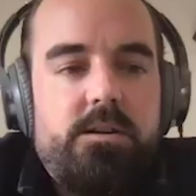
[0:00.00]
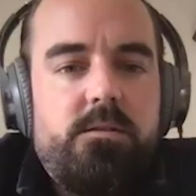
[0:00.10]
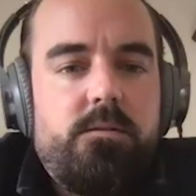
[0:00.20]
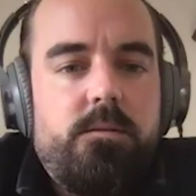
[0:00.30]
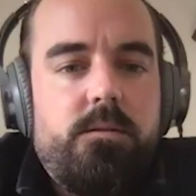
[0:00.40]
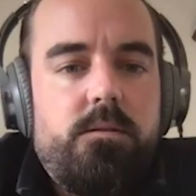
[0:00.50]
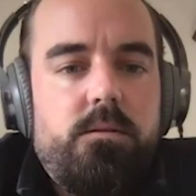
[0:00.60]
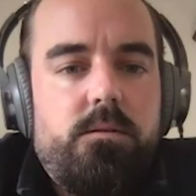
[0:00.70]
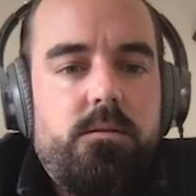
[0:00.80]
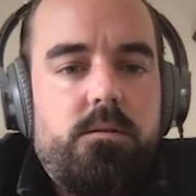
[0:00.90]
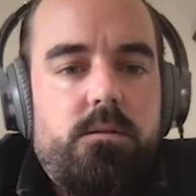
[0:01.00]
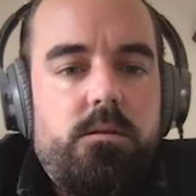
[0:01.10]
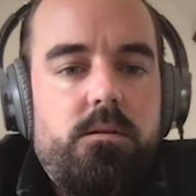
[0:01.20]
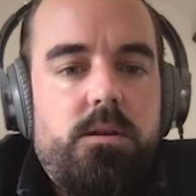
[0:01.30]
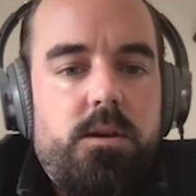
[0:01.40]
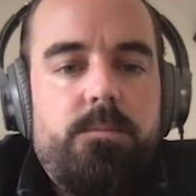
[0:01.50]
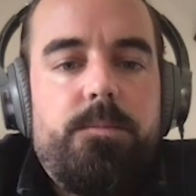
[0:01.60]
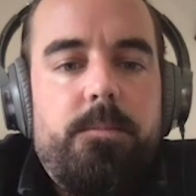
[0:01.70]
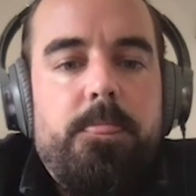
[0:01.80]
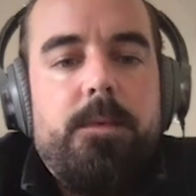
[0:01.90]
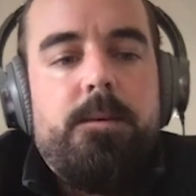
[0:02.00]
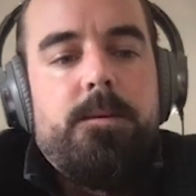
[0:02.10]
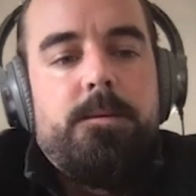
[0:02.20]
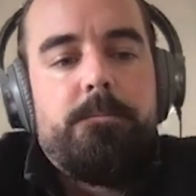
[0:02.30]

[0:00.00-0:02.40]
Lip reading: excited to have a look at that. Yeah, it's about a